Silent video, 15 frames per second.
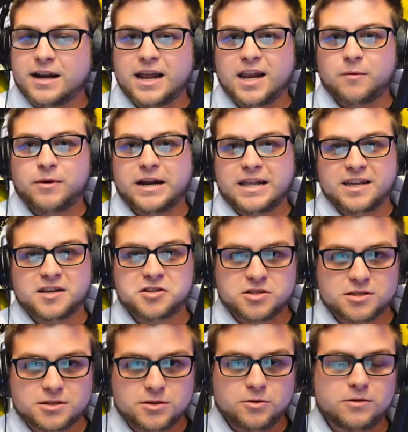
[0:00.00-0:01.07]
anybody can
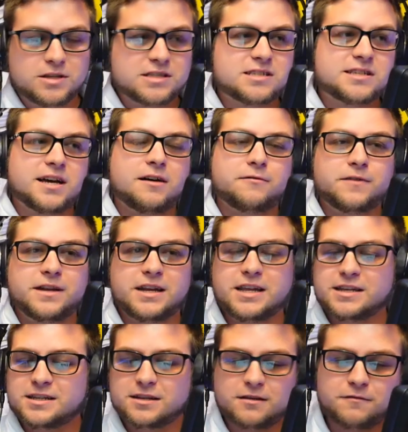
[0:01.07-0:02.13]
just do this stuff, and he
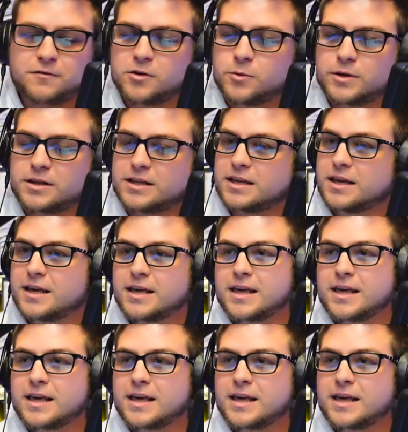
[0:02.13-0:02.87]
did it fluently.